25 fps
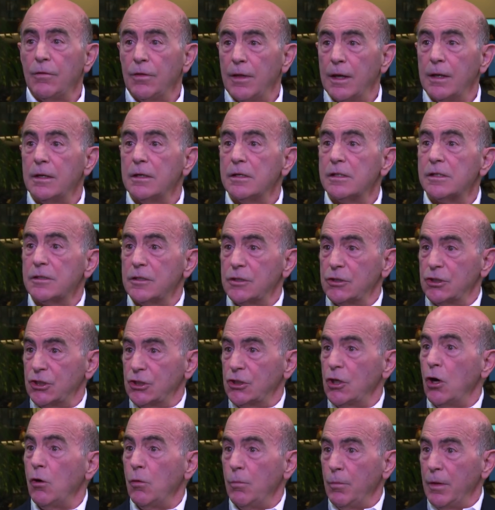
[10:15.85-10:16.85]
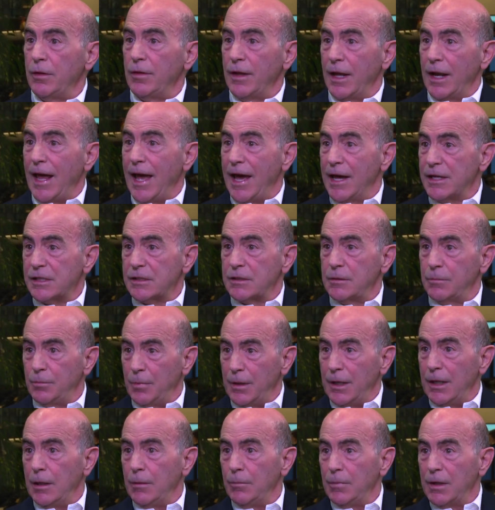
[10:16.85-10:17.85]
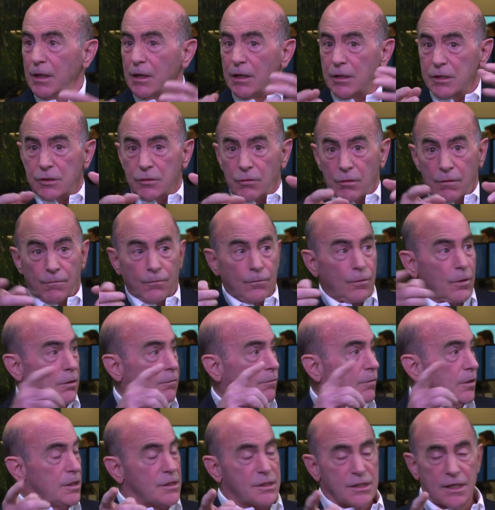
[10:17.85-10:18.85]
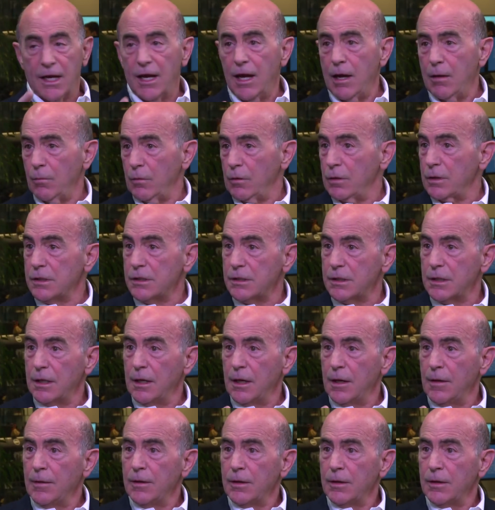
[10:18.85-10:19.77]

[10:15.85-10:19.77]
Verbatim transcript: that is the showman that has to be because you're in front of these cameras. Right.